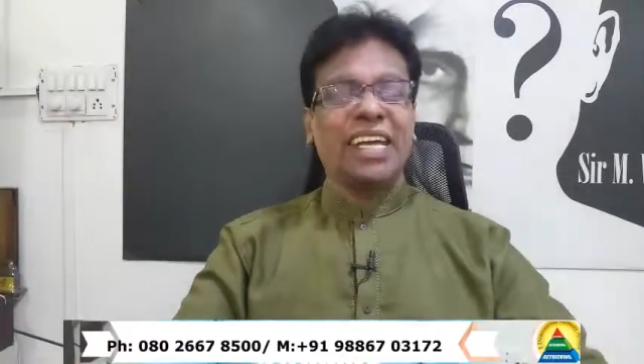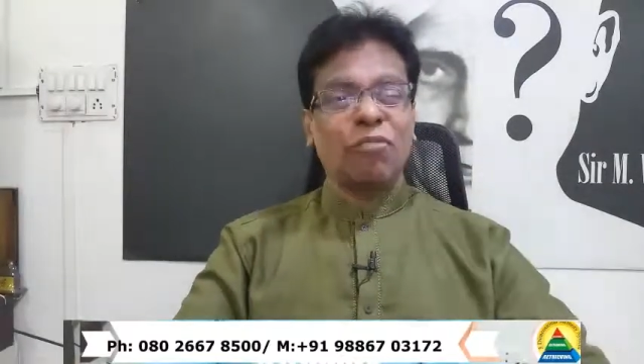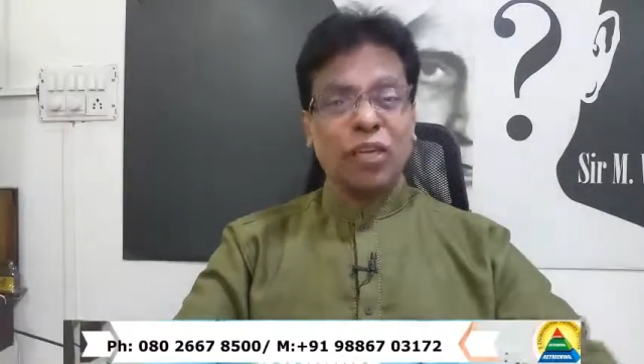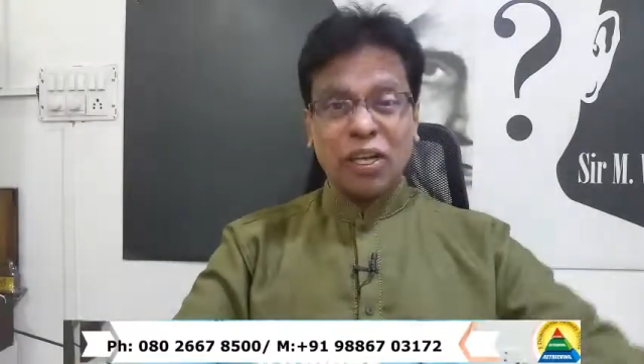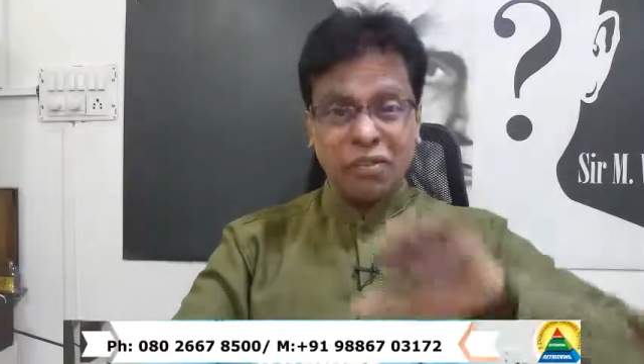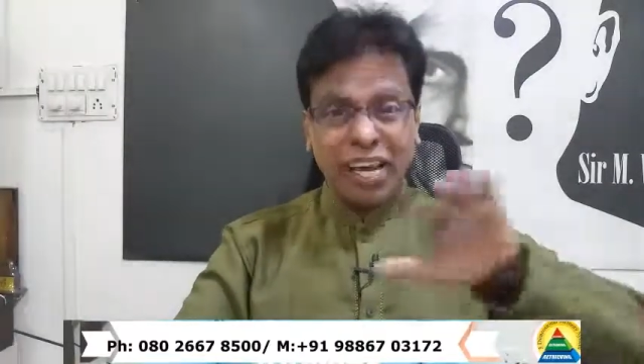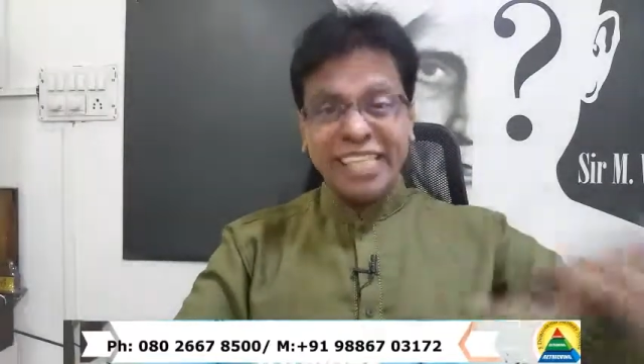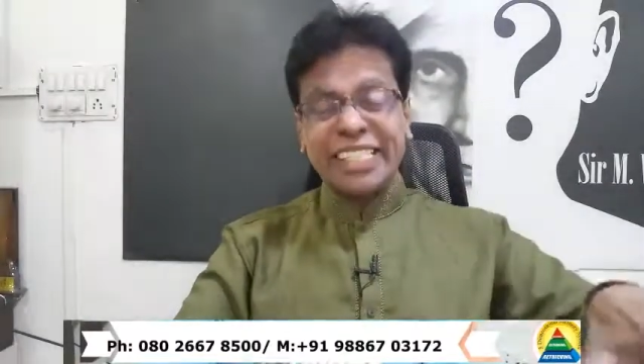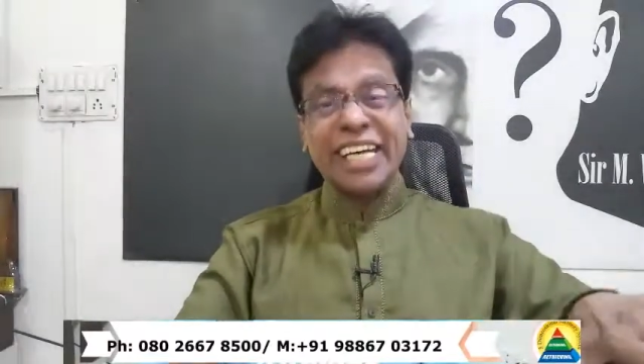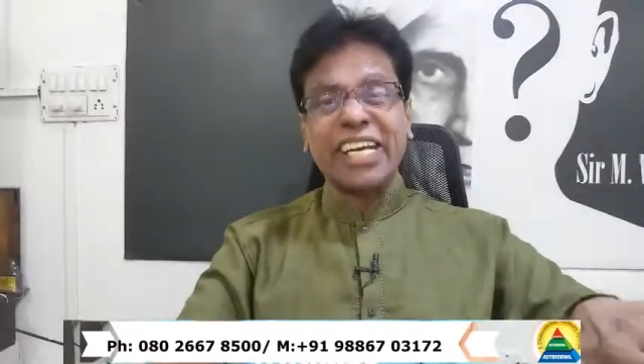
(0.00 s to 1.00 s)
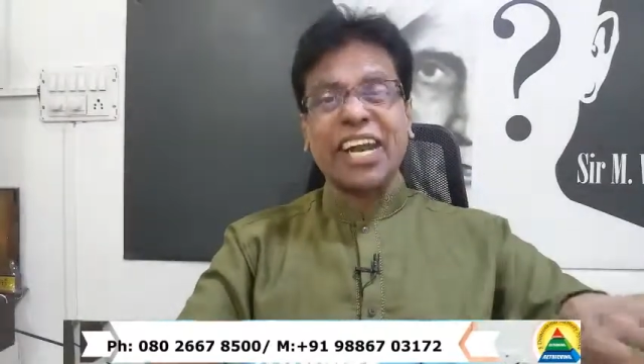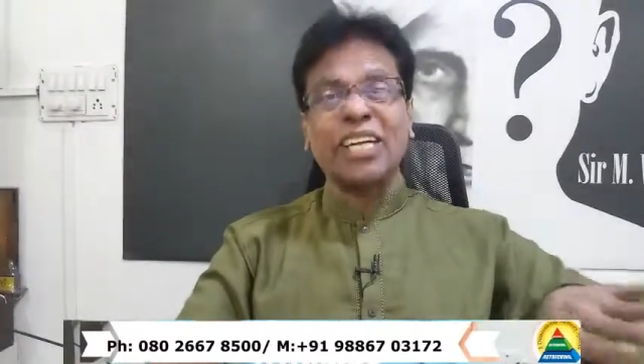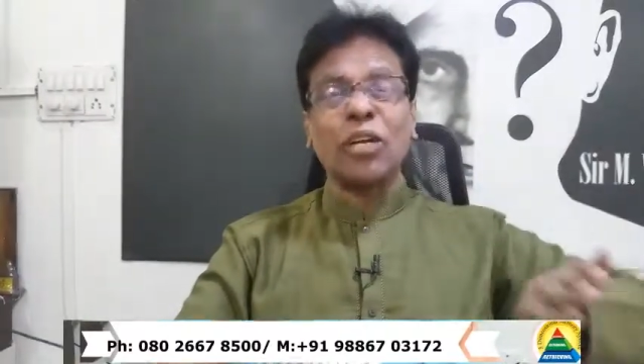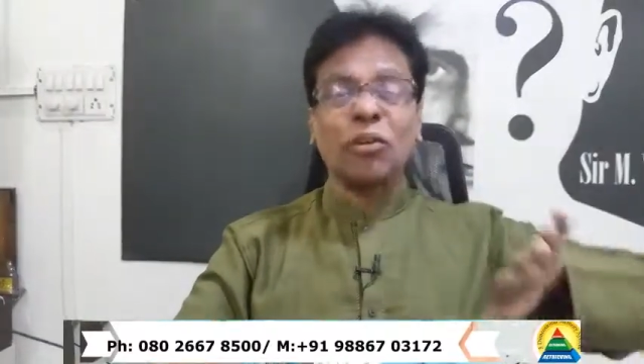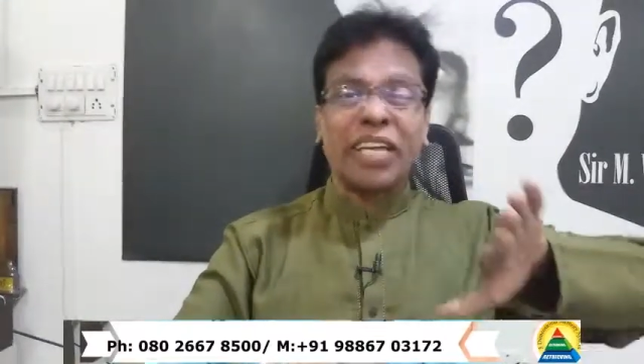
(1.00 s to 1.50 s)
whatever I said
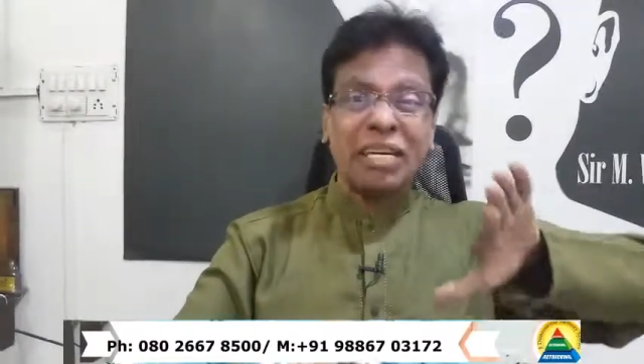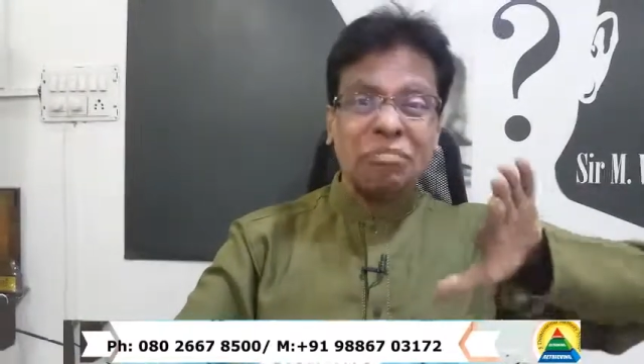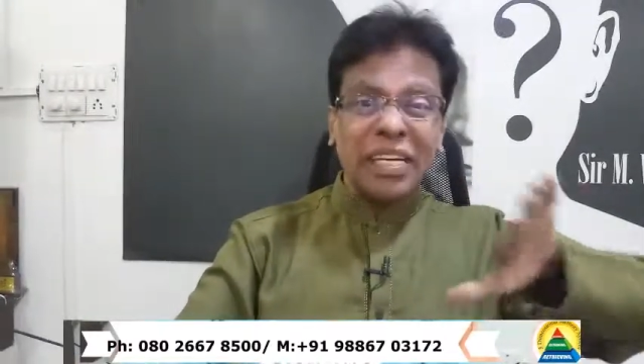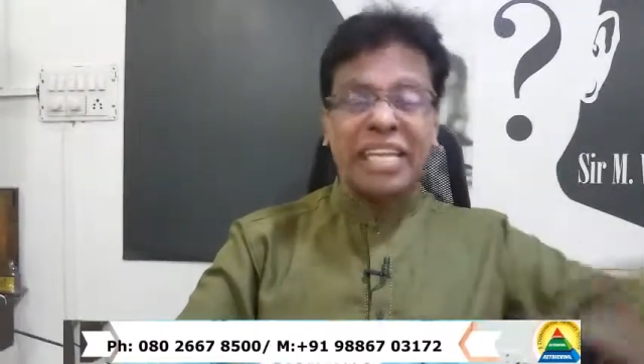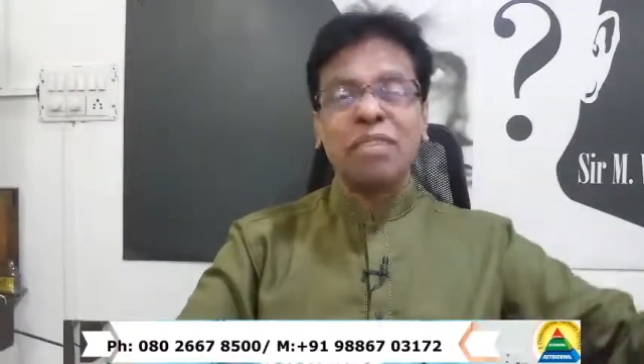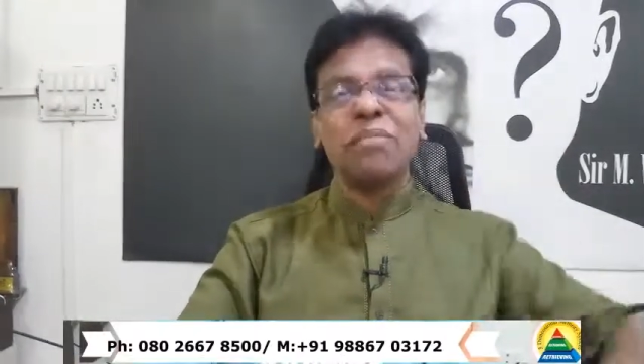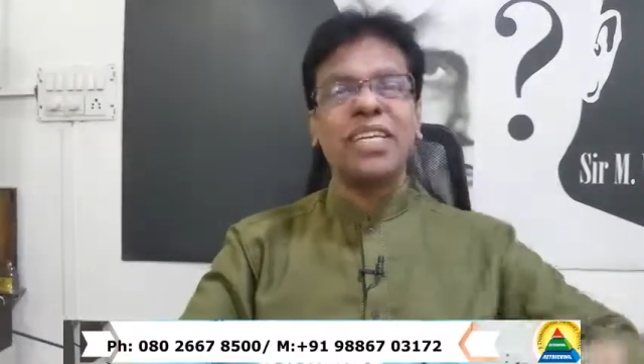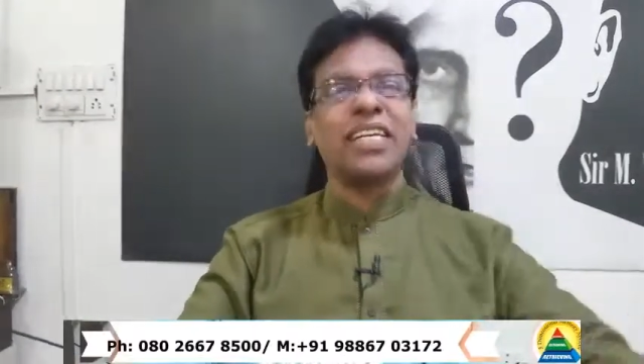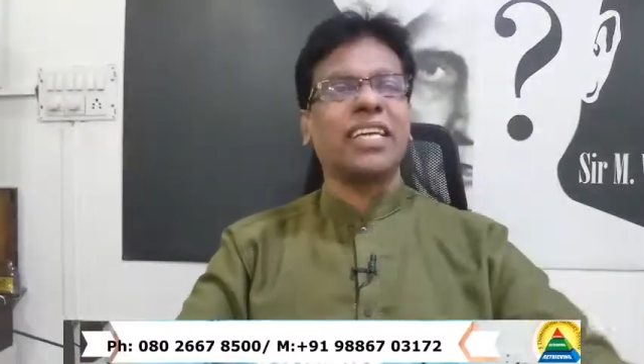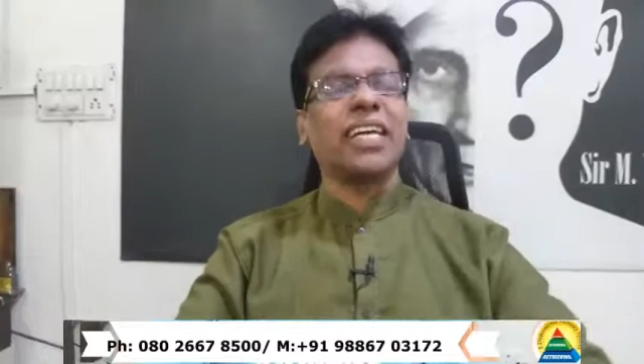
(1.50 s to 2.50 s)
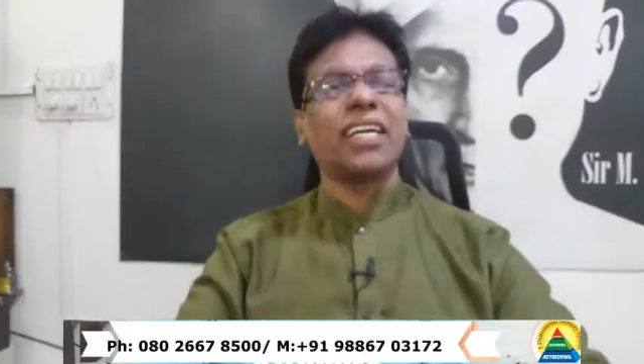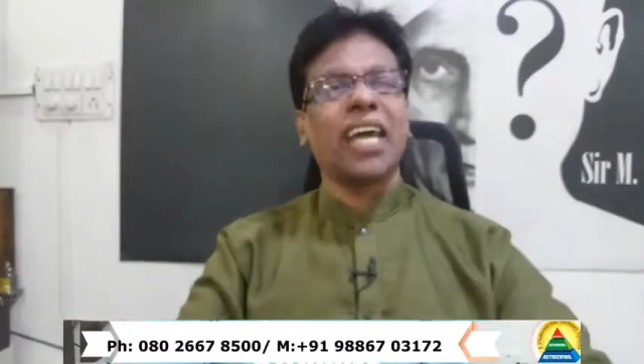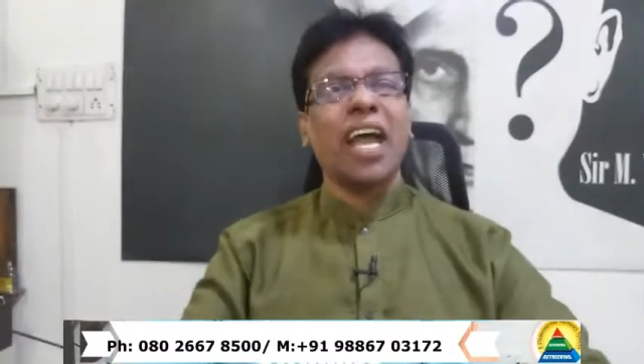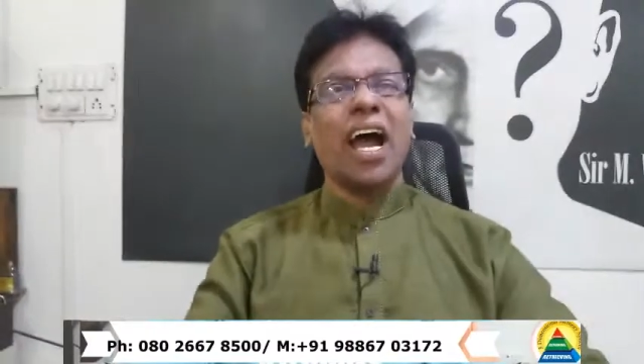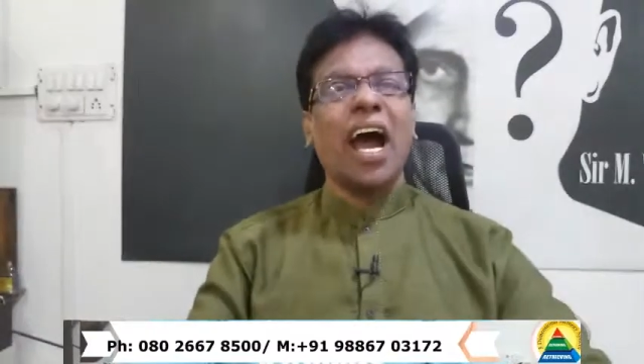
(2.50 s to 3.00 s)
right now, can be eliminated,
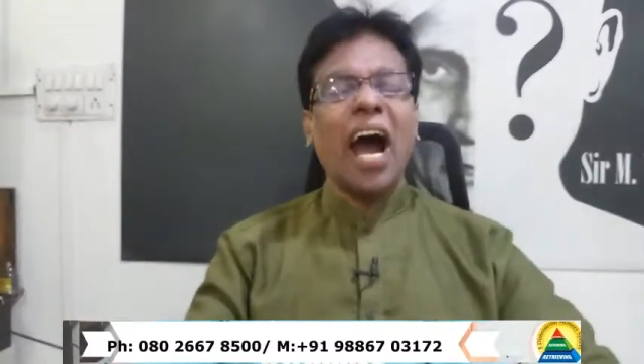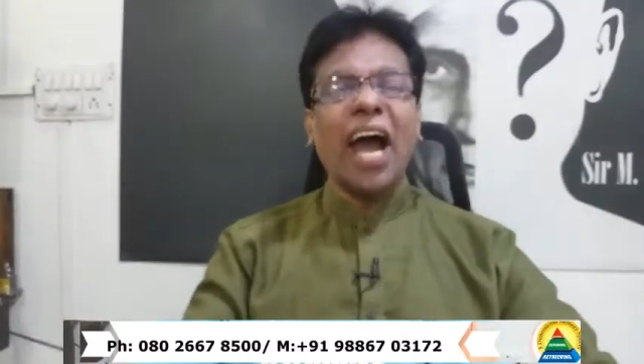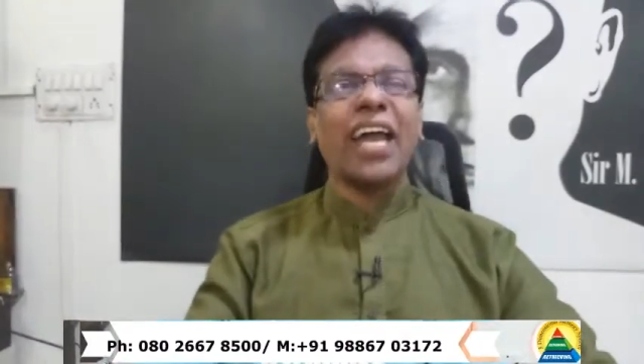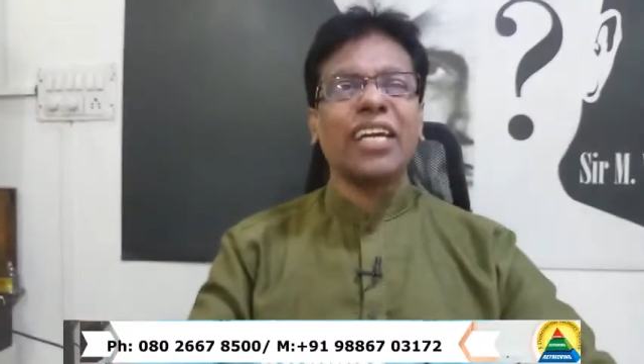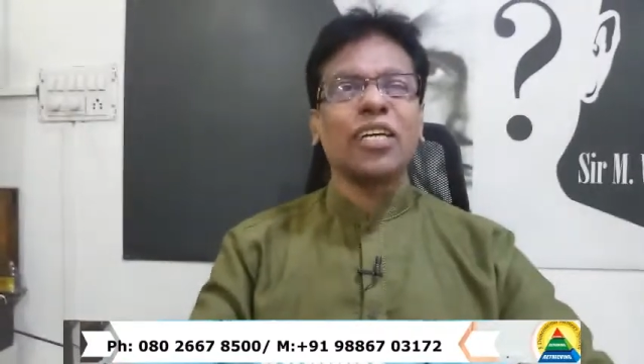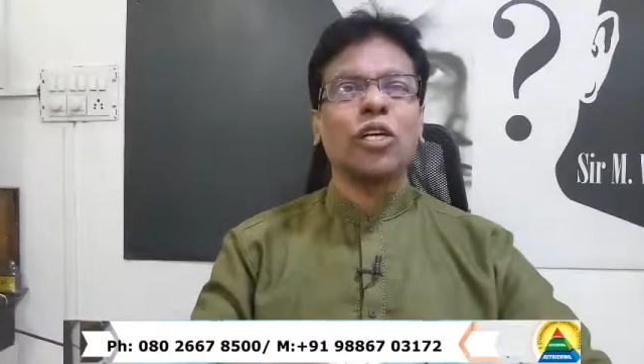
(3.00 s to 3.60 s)
and